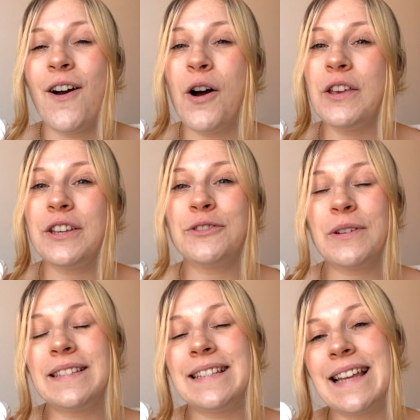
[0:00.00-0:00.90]
or you can
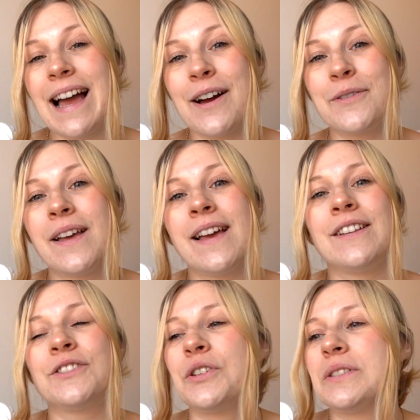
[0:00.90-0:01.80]
dress it down,
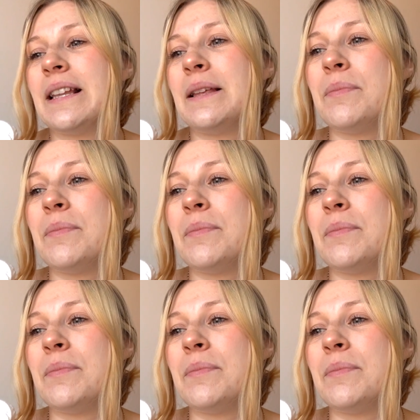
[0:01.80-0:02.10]
so it's a little